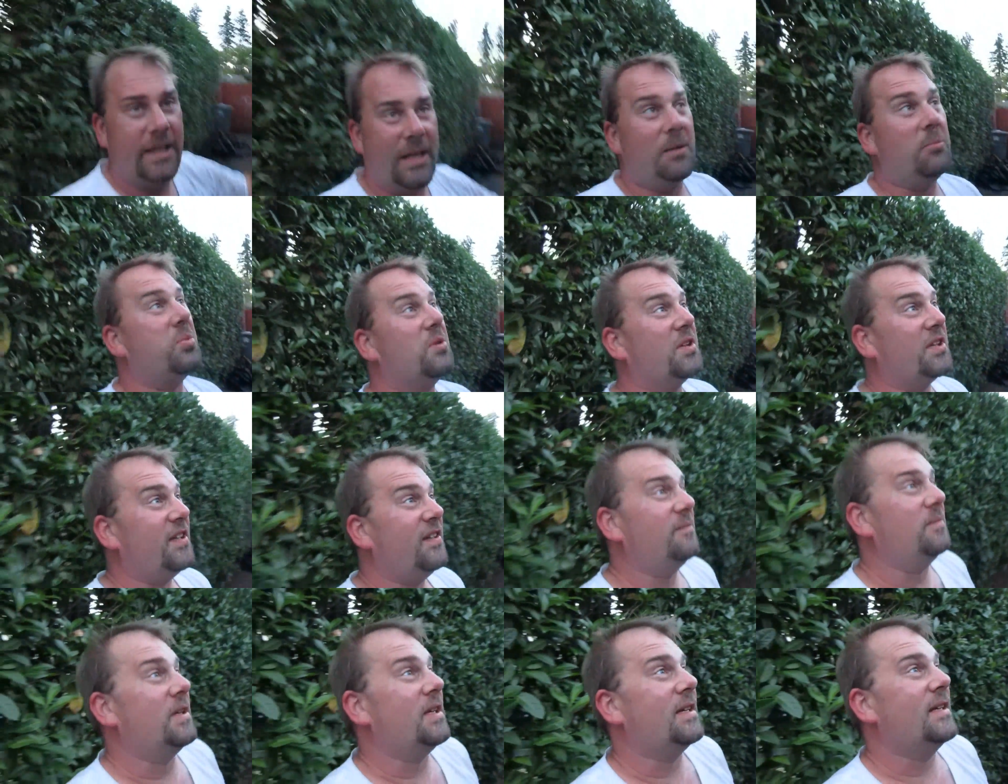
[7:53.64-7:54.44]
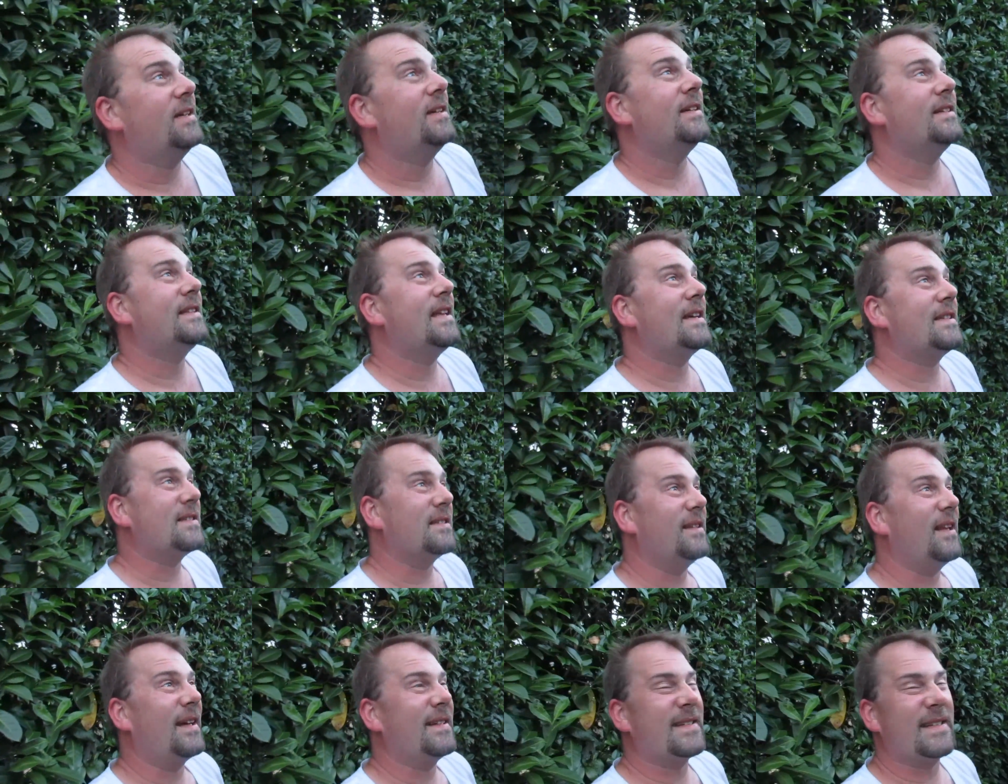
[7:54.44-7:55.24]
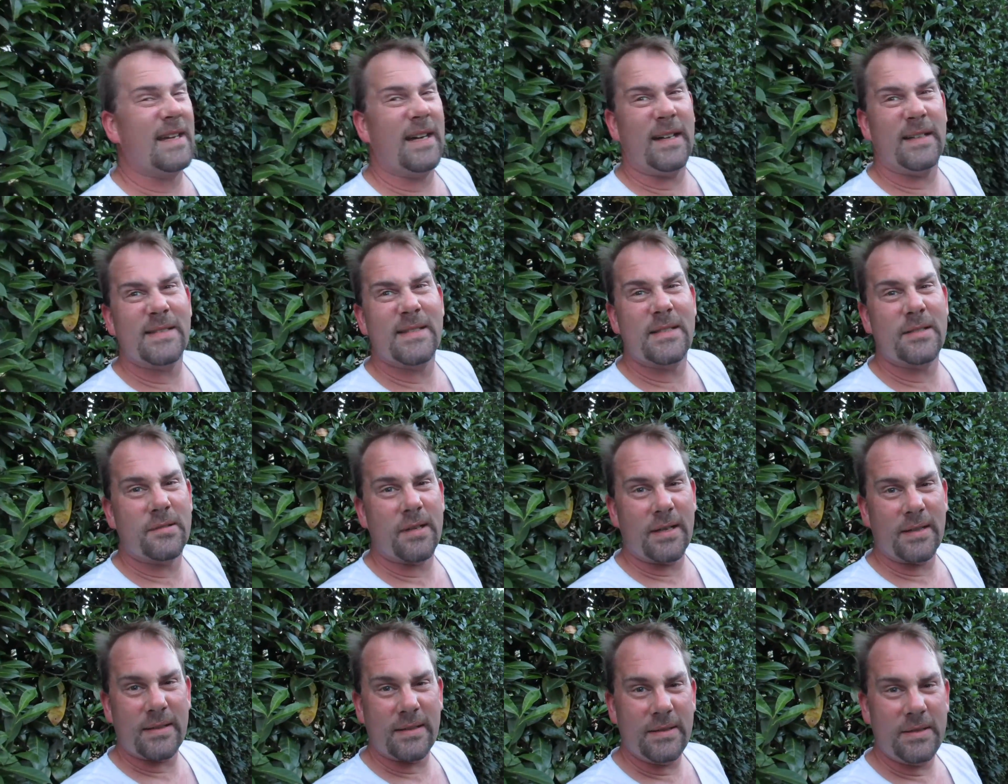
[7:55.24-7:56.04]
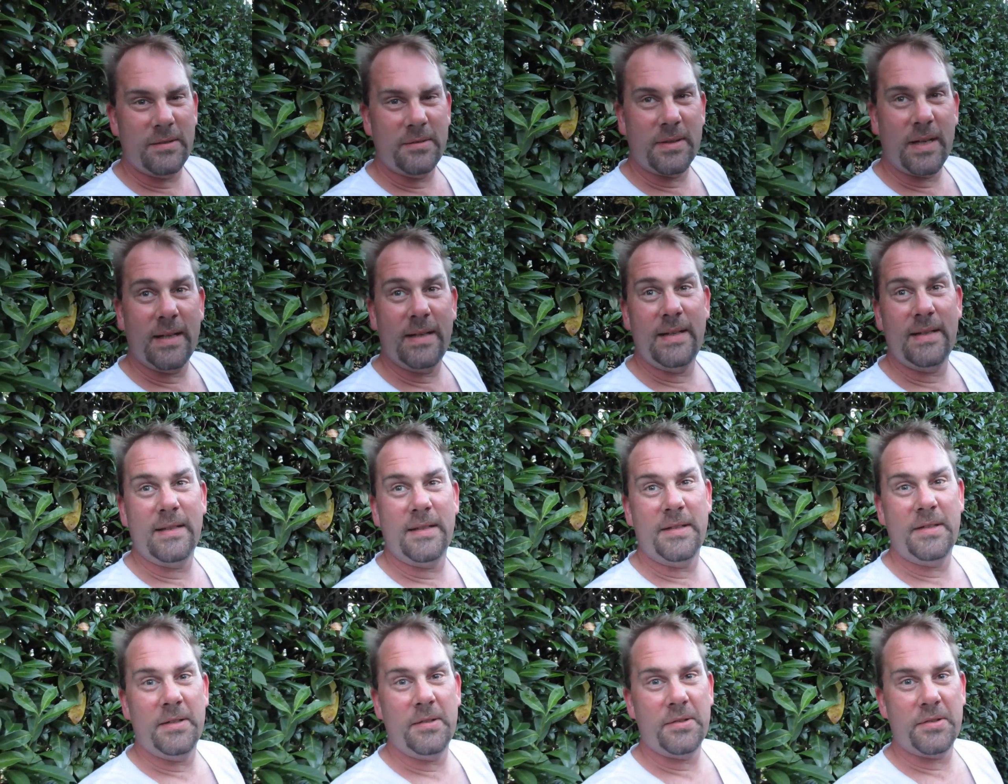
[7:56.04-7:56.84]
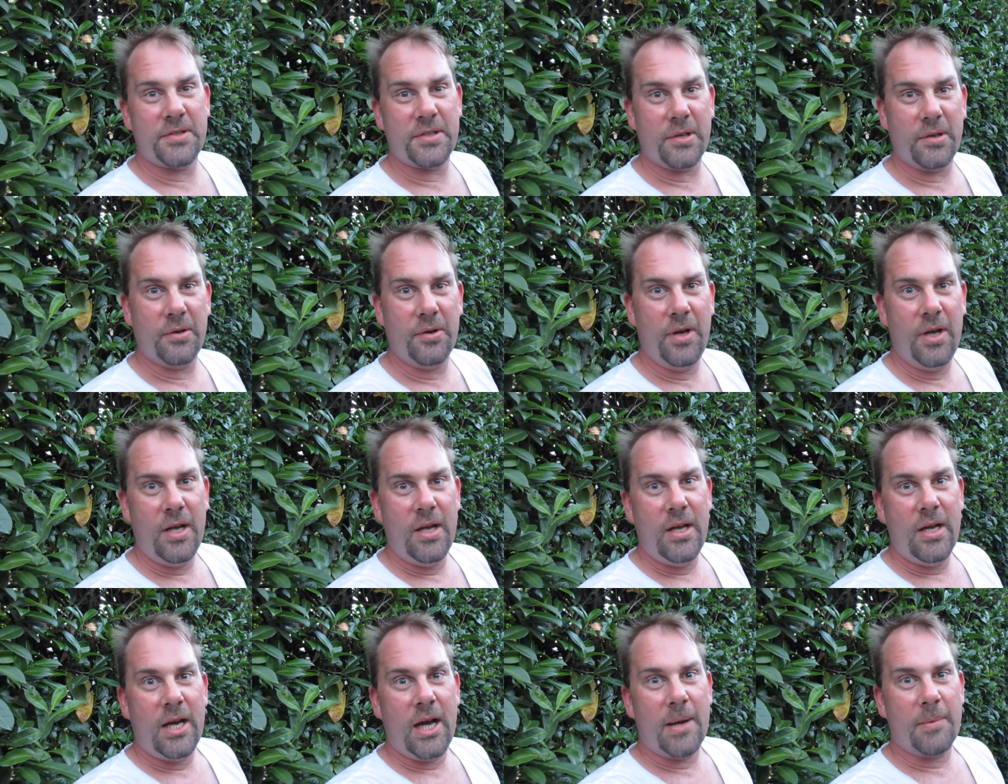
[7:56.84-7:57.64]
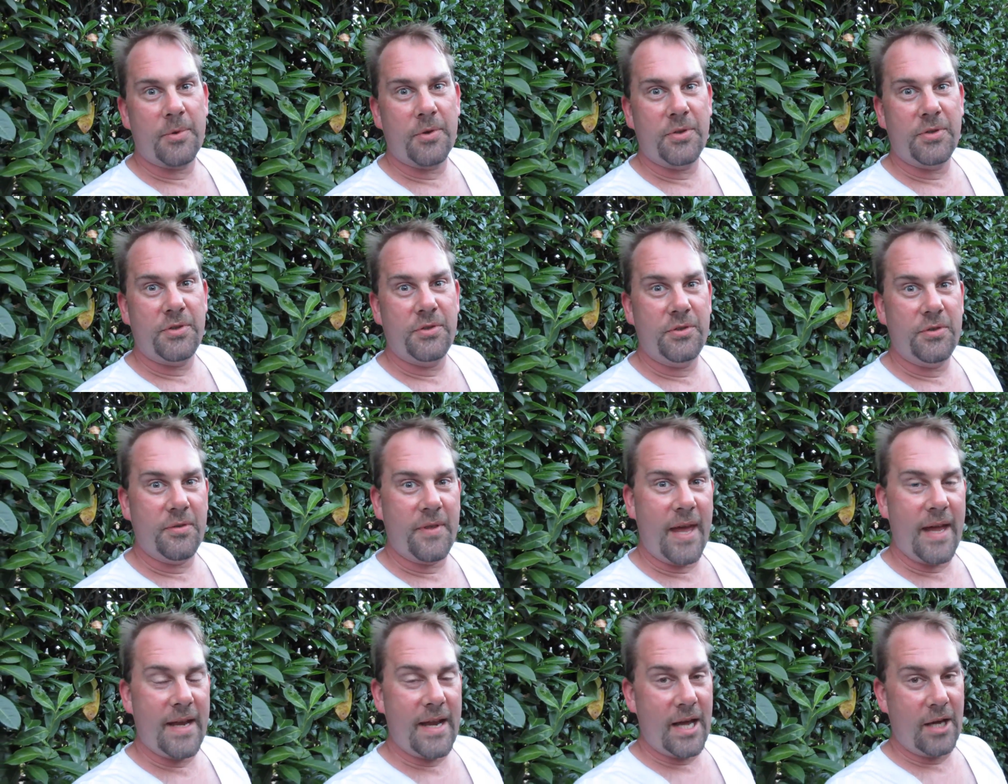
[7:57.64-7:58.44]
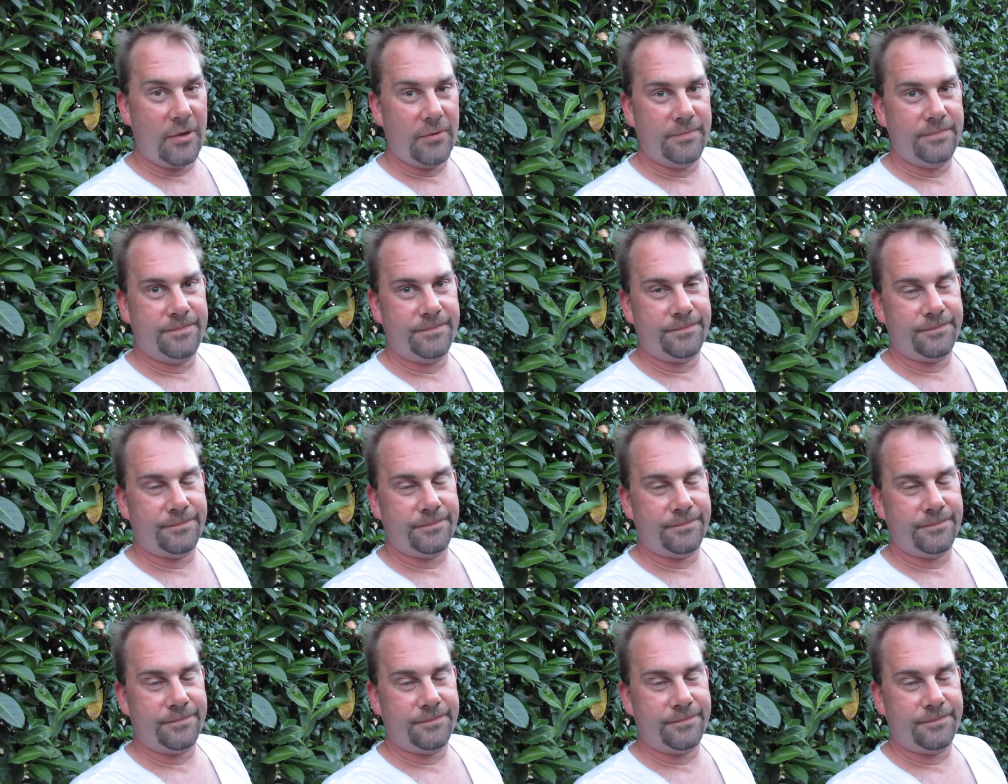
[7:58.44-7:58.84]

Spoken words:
And believe me, it takes a lot to concentrate to do what I need to do, so I'm going to do that now.